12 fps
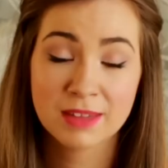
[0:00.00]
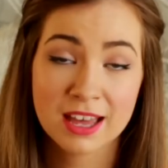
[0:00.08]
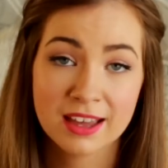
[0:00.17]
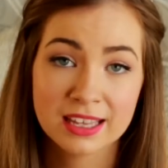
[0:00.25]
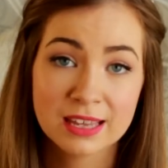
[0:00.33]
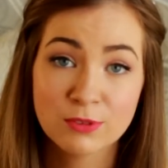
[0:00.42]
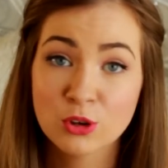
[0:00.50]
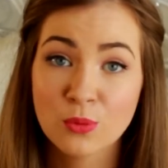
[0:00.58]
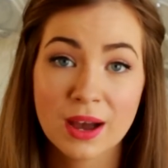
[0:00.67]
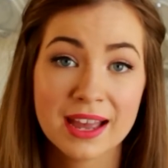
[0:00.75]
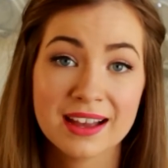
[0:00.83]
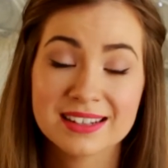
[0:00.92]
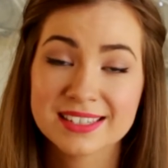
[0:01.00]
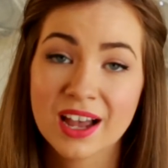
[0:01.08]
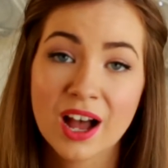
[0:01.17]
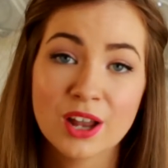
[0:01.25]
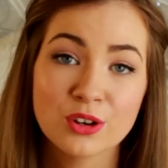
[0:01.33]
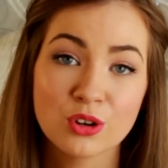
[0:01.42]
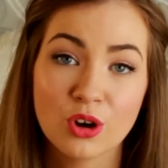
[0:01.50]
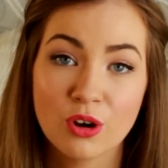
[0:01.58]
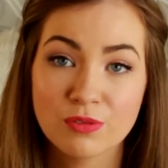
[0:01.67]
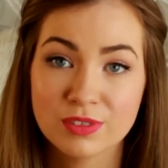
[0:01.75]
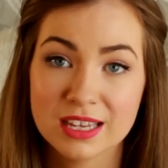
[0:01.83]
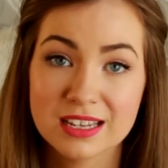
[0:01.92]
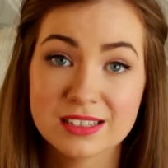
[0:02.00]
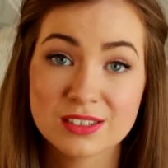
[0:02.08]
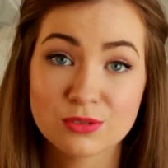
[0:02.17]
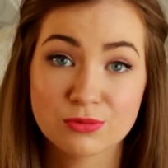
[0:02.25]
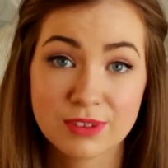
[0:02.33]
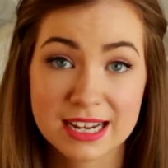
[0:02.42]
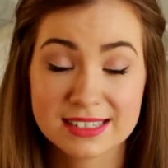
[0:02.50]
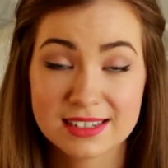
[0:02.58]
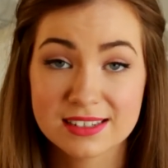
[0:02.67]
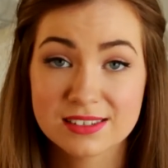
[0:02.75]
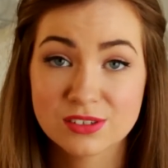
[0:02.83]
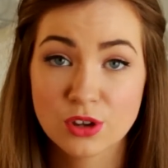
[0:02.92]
They're giving away a ton of these razors.